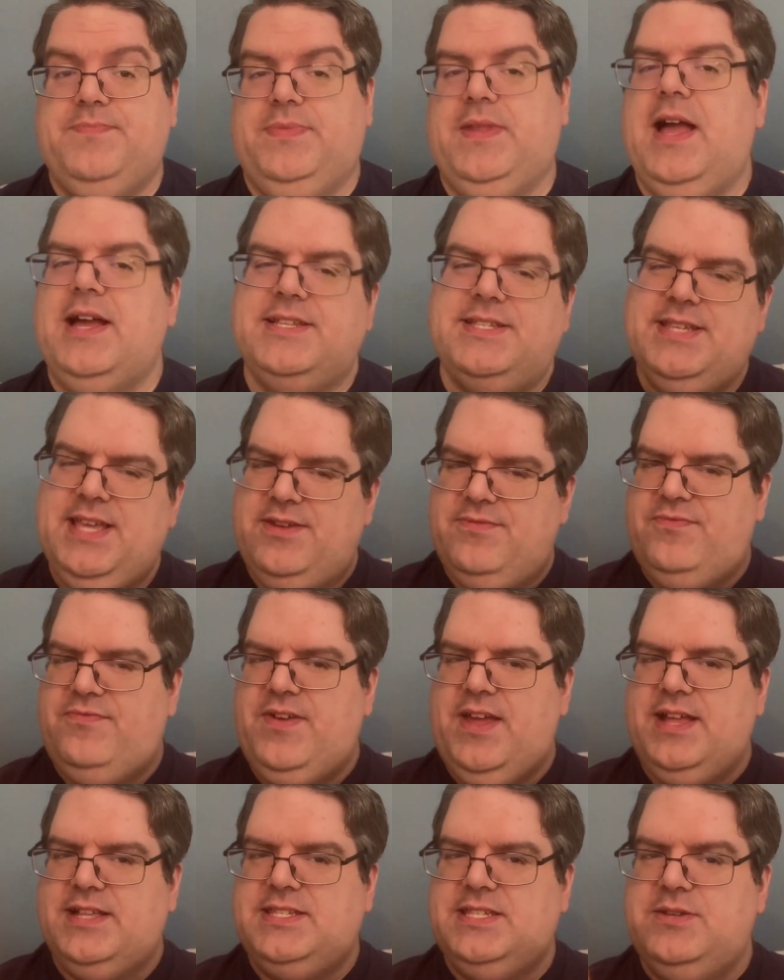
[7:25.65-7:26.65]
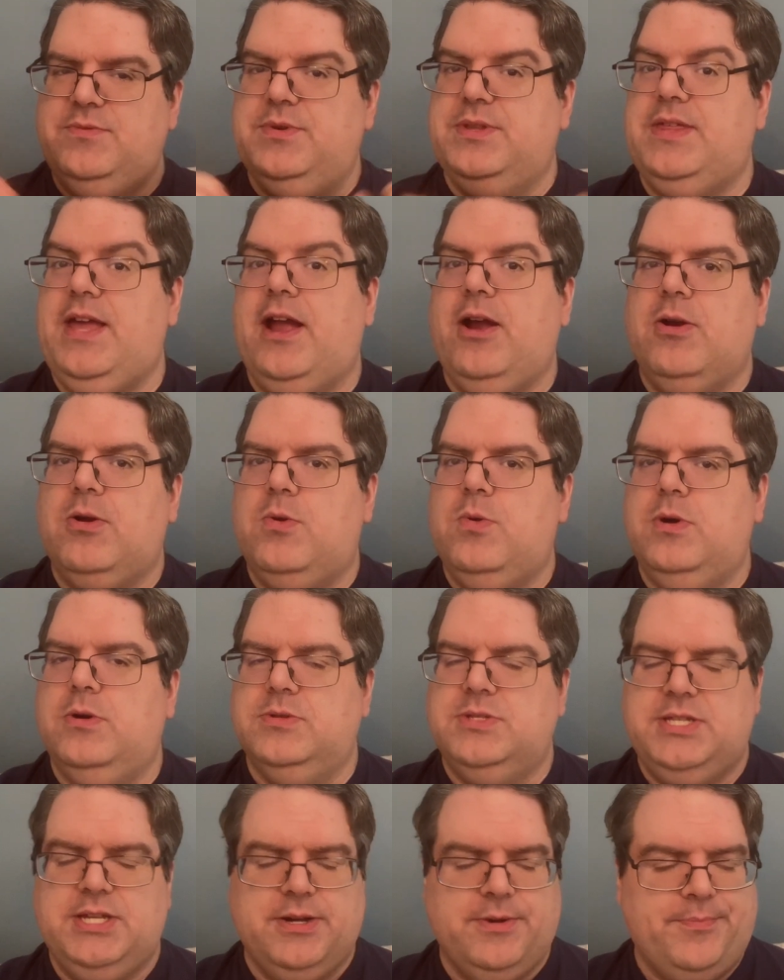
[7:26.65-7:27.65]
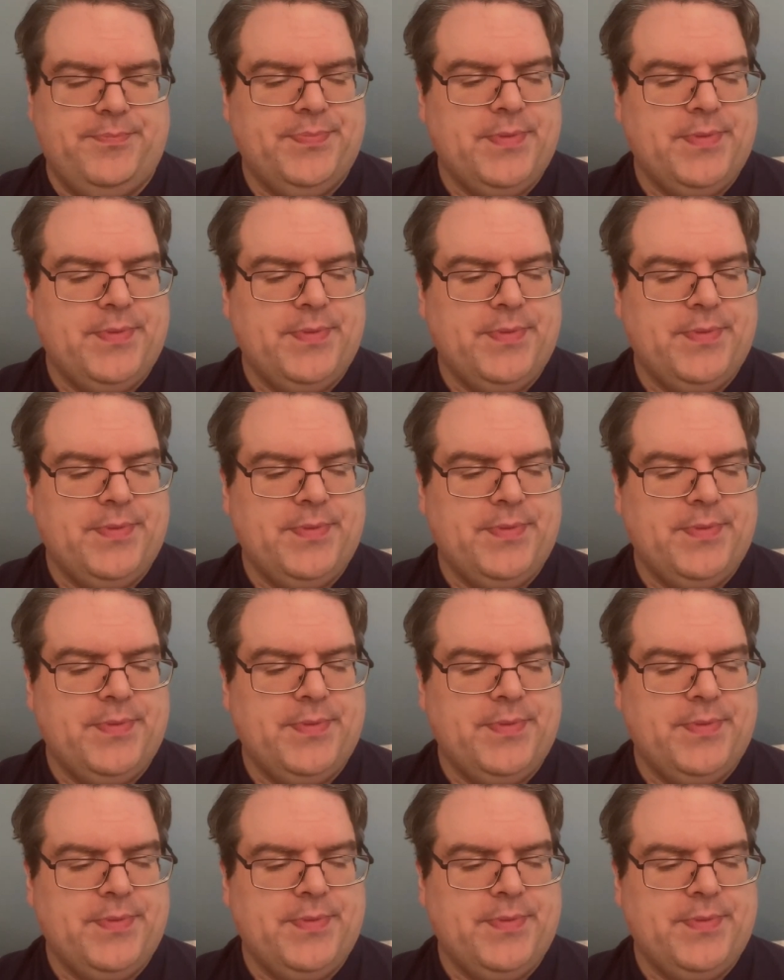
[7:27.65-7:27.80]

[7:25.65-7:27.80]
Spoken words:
I say fancy with air quotes here.